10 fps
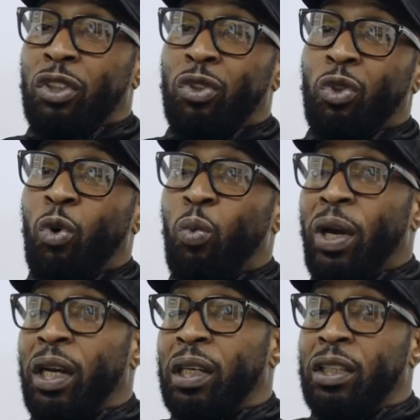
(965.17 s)
no
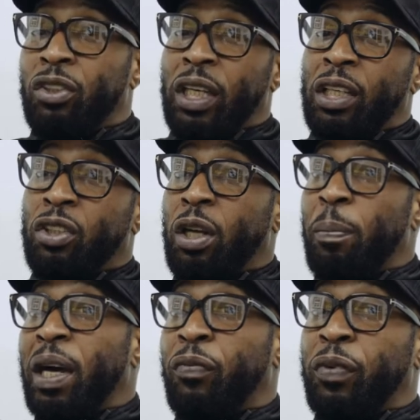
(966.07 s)
way, and it isn't a
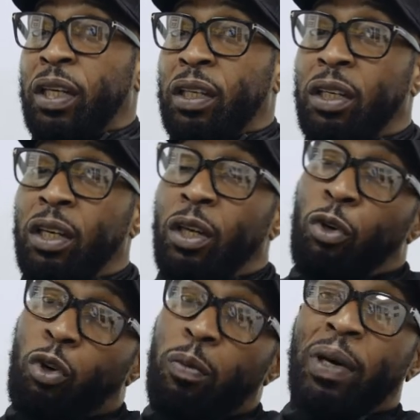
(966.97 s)
bad thing,
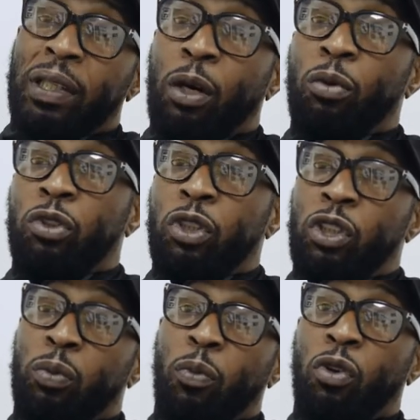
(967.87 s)
coming back down to
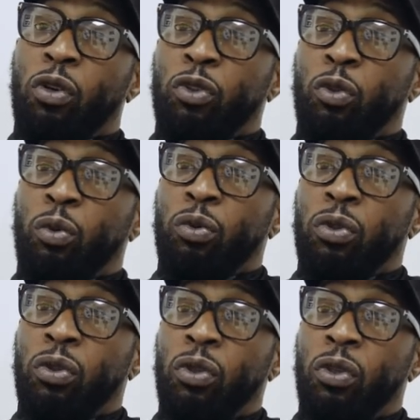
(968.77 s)
these small hall shows.
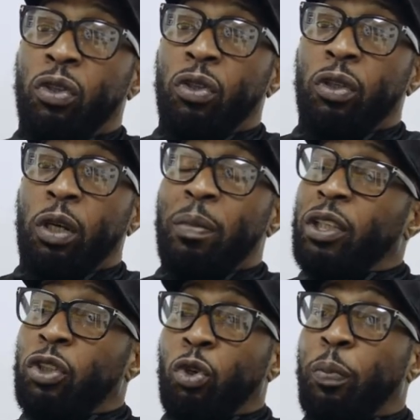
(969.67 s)
And
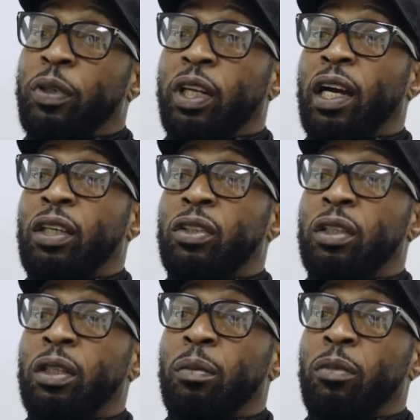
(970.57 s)
make sure you open your eyes,
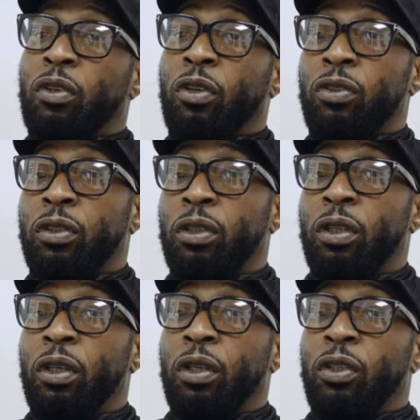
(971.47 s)
because
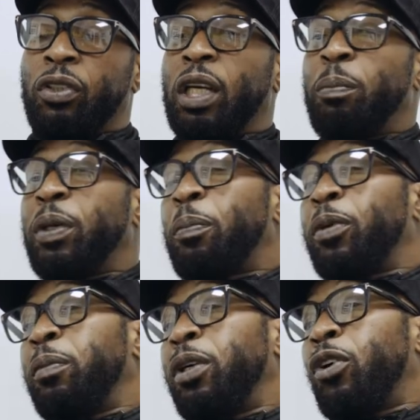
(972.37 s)
the same
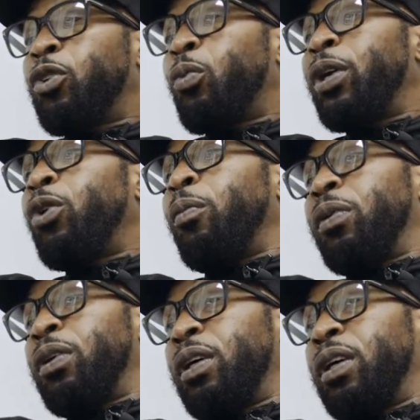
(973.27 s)
people you meet on the way up
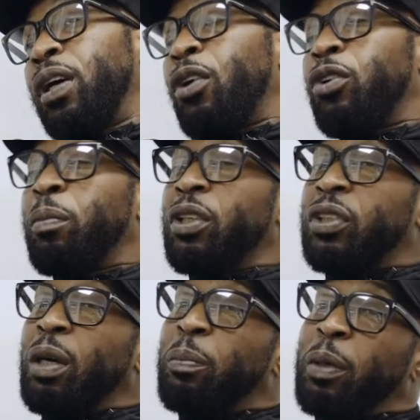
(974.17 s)
are going to be the
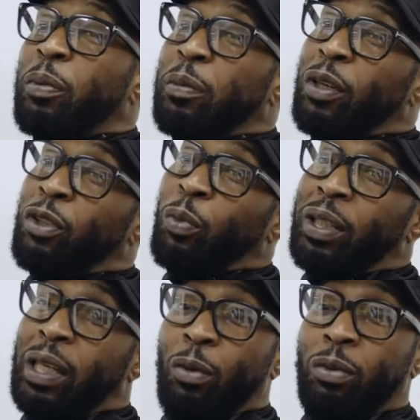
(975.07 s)
same people you meet on the
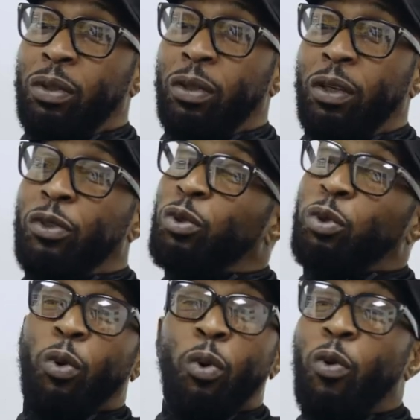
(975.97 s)
way down. So
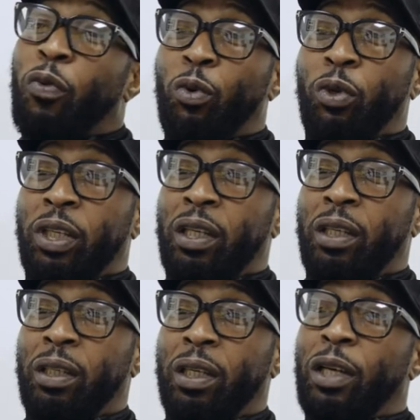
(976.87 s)
don't overlook it,
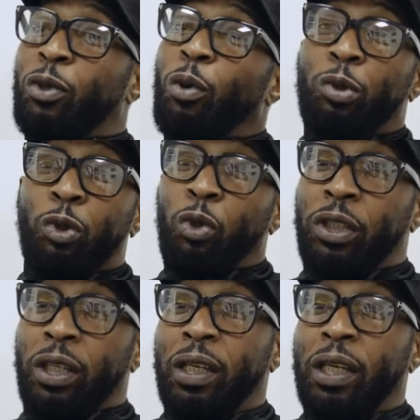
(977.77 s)
and don't judge
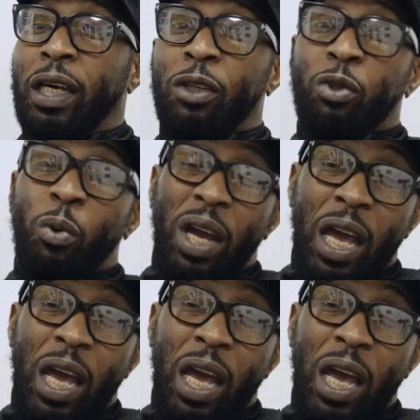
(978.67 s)
it, and don't